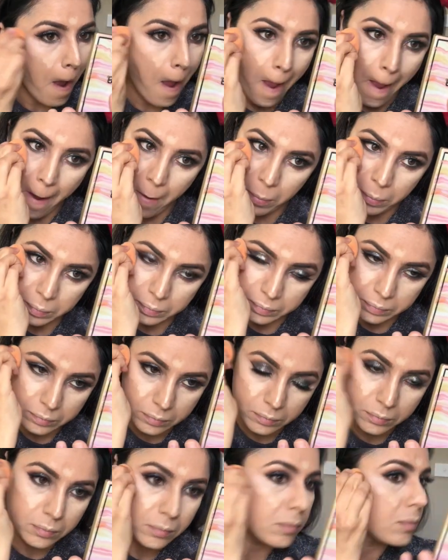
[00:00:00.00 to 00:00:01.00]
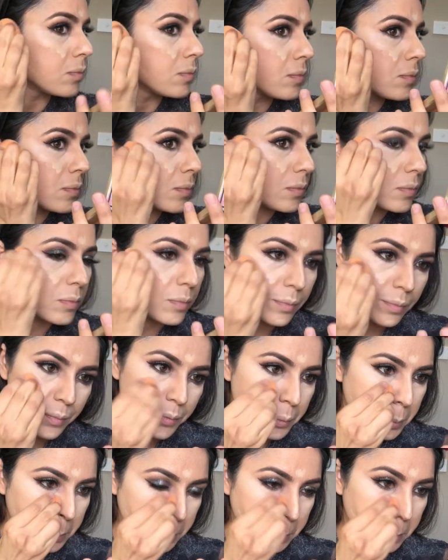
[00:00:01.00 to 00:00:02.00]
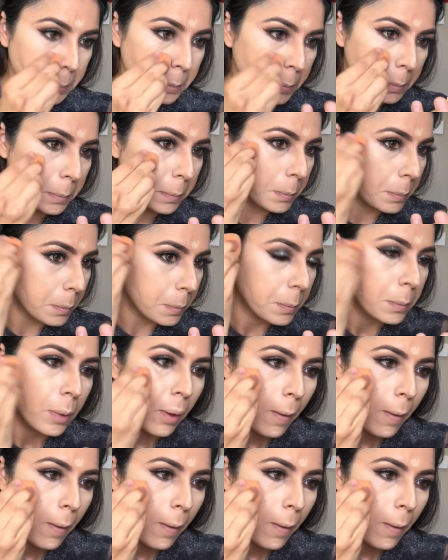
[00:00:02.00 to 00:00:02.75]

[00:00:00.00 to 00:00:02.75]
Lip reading: Here I'm using my same beauty sponge